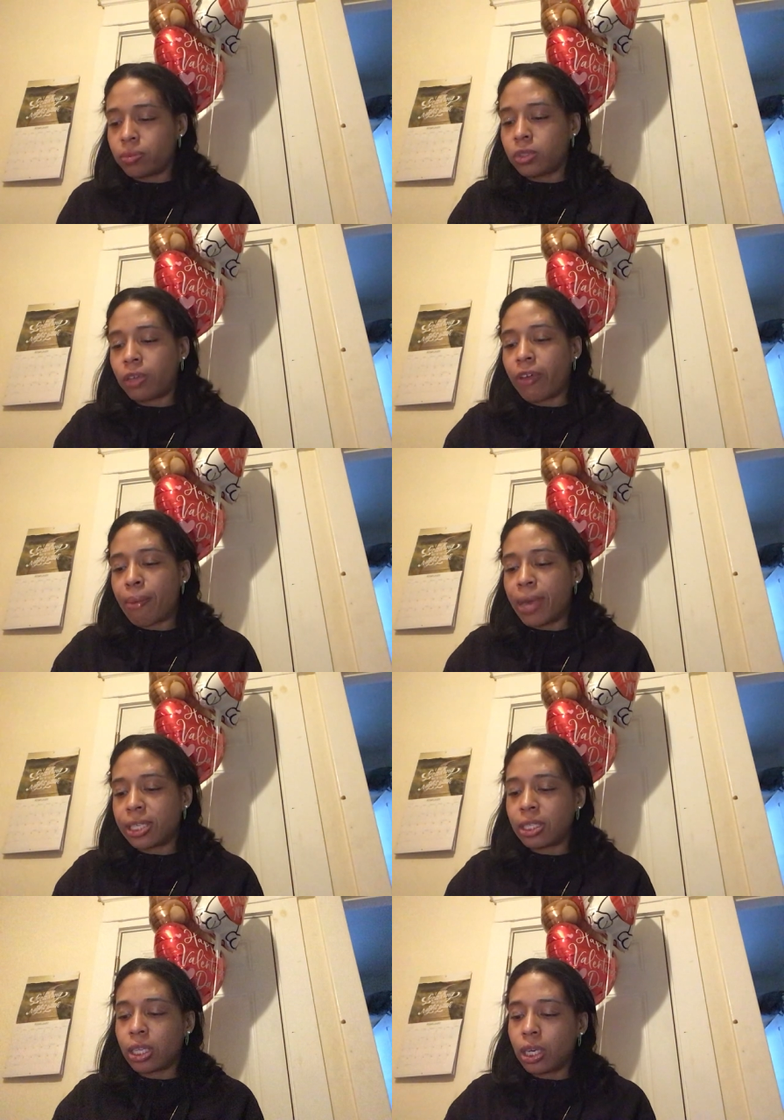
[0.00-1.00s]
Divine
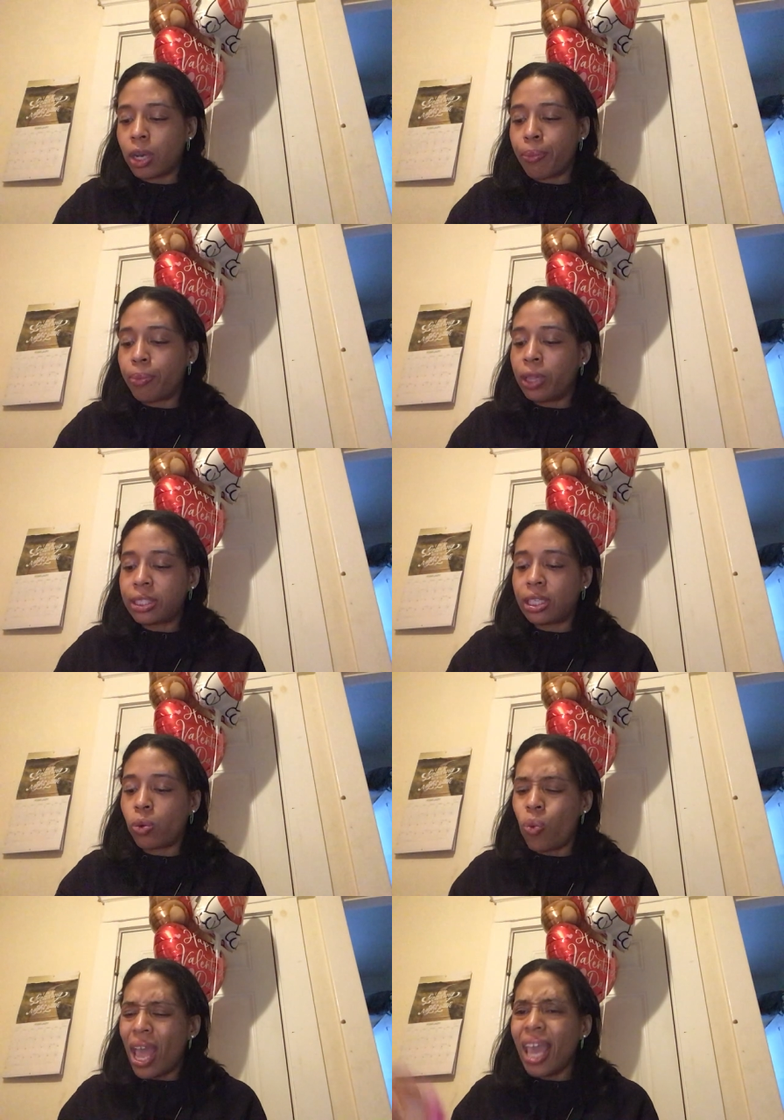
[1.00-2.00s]
Masculine,
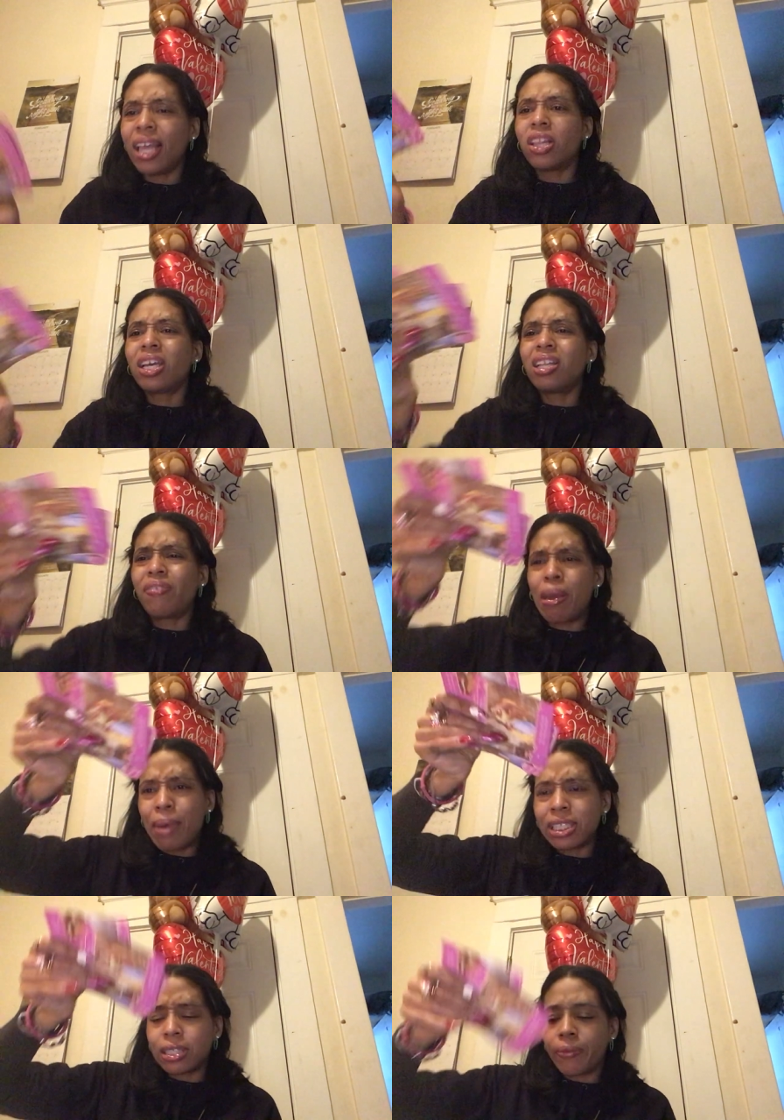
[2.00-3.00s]
listen, wait, look at Divine
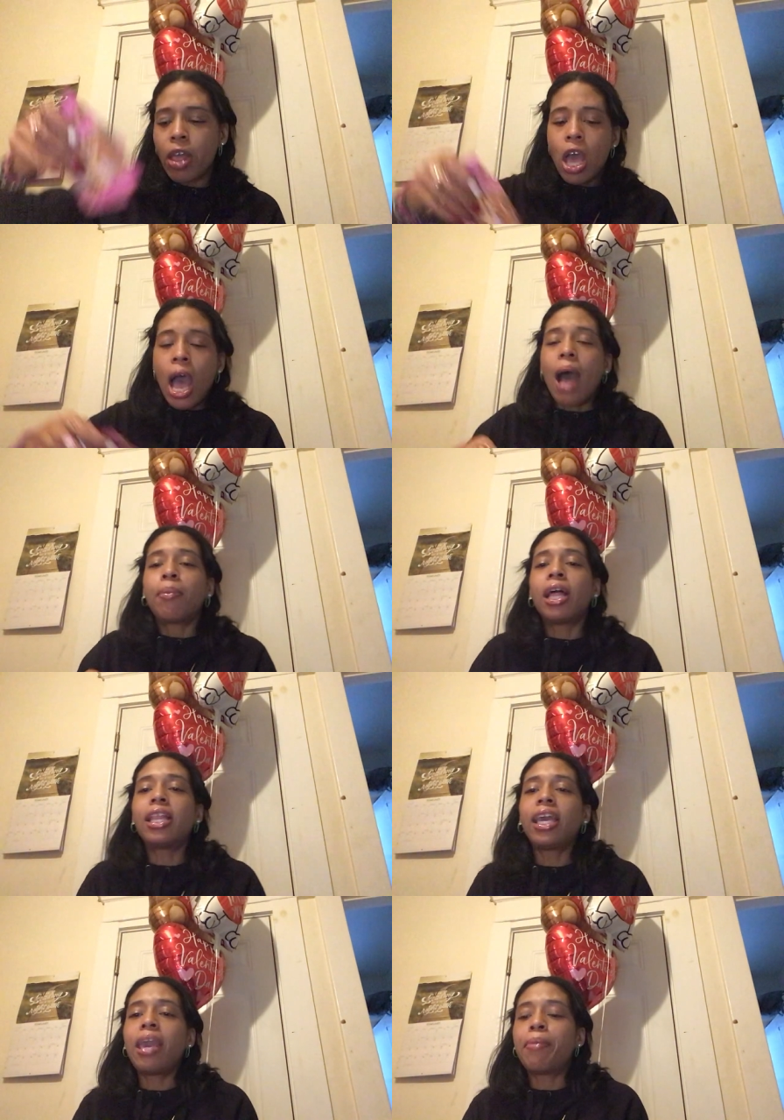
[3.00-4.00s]
Masculine. I'm
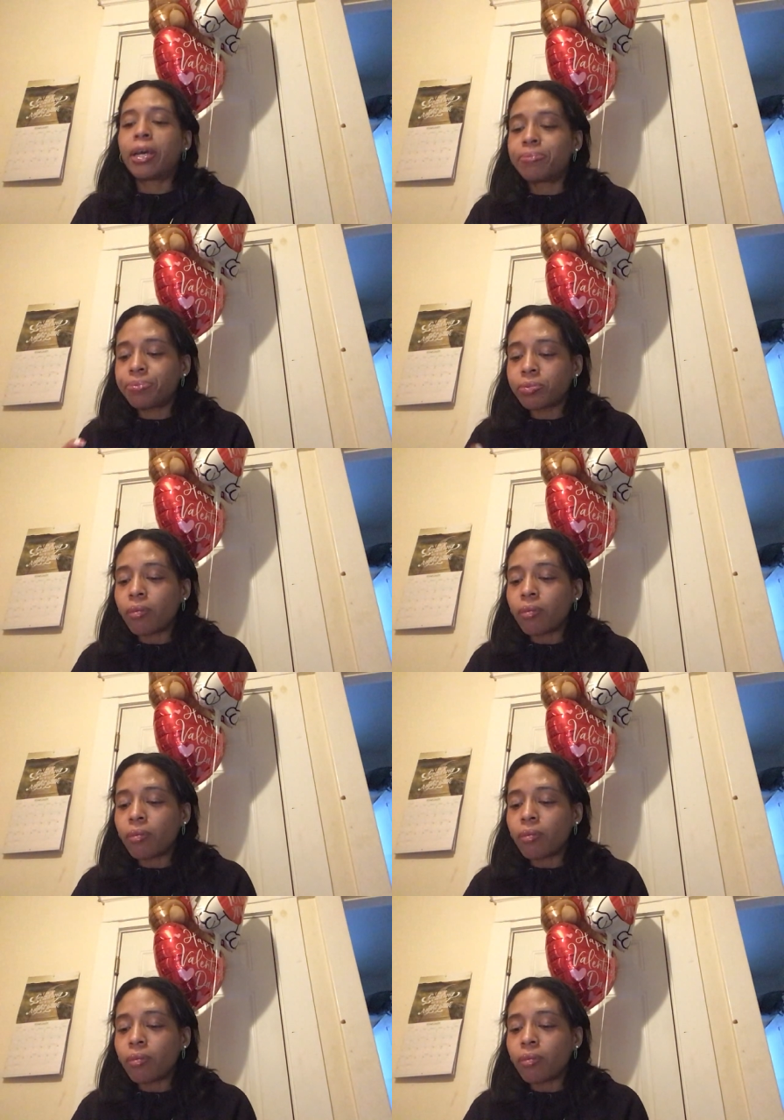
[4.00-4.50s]
glad that came up.